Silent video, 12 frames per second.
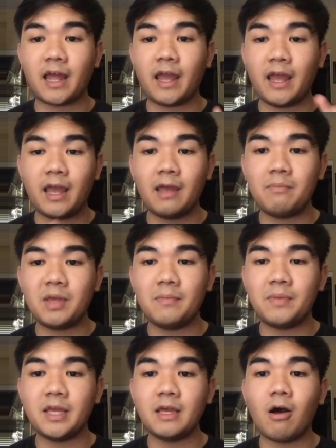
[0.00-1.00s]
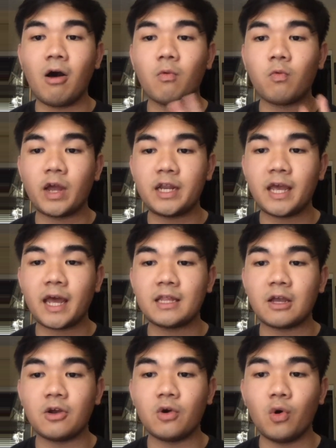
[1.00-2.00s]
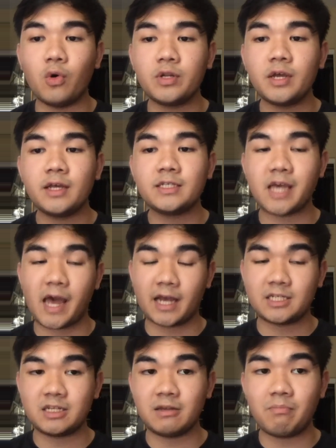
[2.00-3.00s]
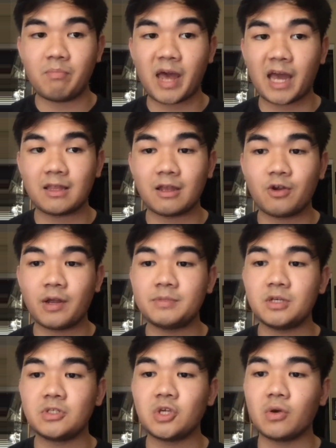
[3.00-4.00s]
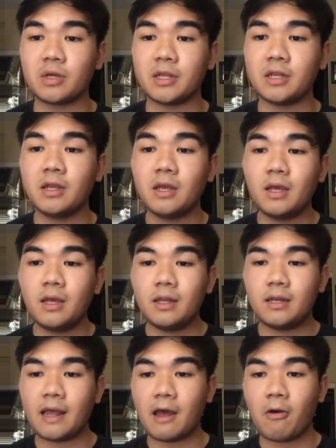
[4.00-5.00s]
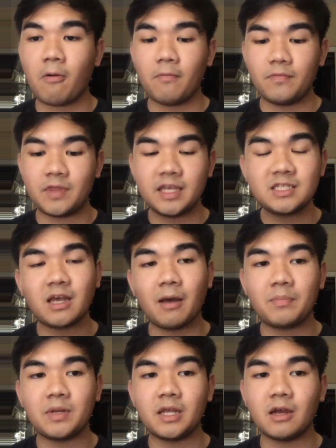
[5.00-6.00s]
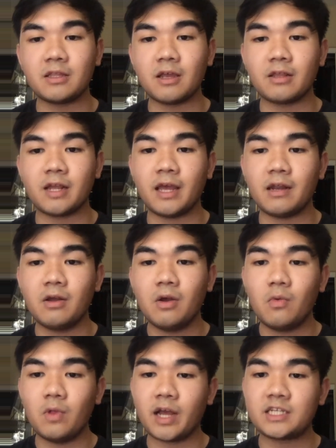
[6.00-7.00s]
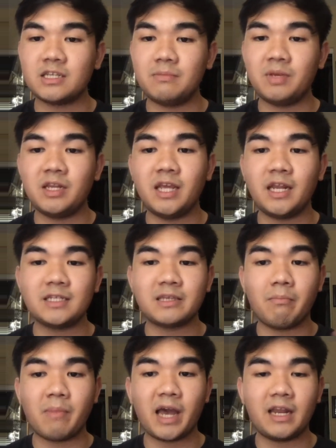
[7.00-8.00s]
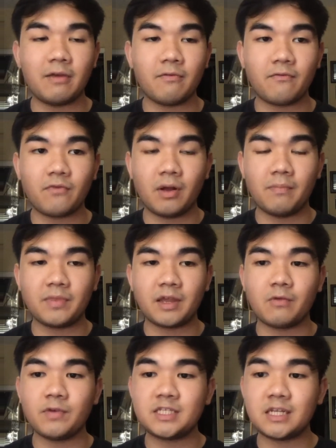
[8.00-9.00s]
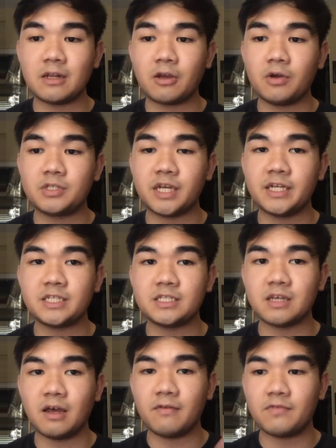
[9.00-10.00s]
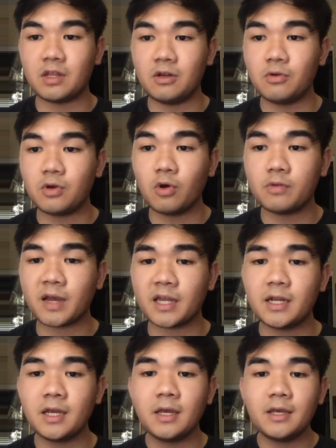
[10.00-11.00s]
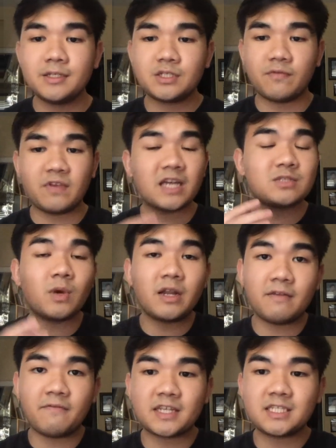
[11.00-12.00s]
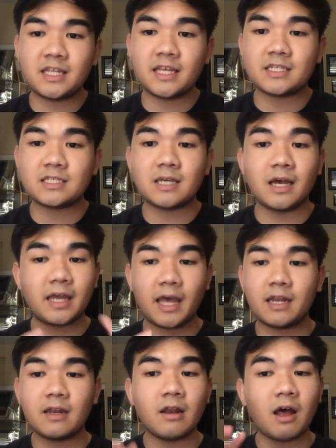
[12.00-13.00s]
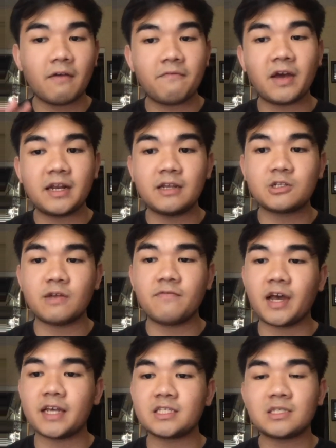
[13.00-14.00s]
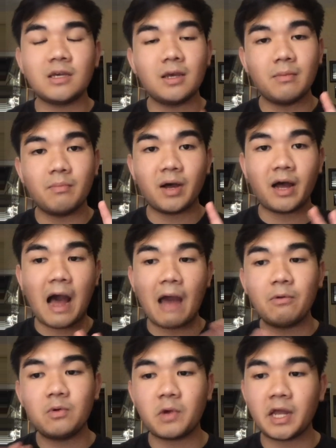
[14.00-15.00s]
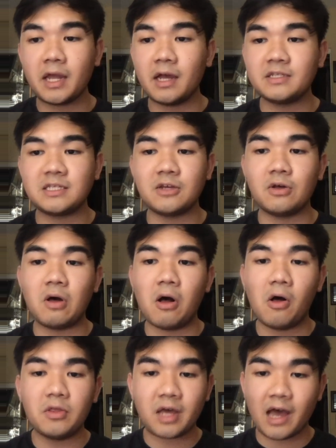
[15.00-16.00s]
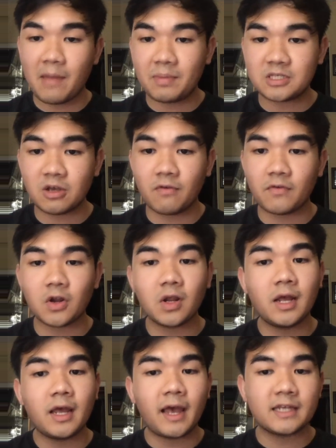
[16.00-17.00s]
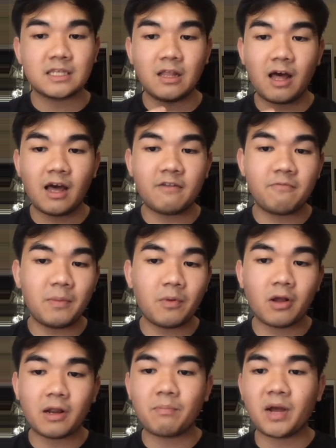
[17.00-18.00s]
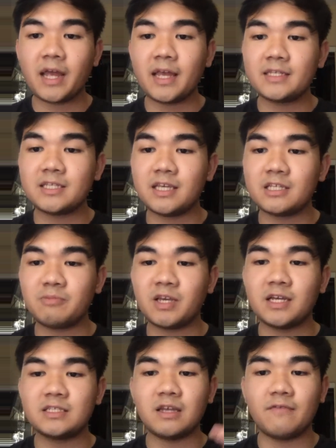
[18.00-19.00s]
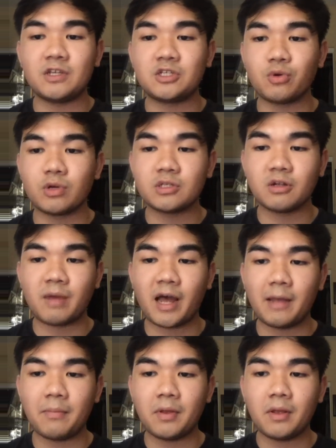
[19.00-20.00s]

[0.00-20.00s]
AABB already had the gold to actually back the crypto token. Now, this company, on the other hand, will actually be needing to mine it from their recent negotiations of the new gold mine. So if you guys want to invest in this, again, not financial advice, but I would wait until all the hype is over, as a lot of people are buying into this because of the short-term hype.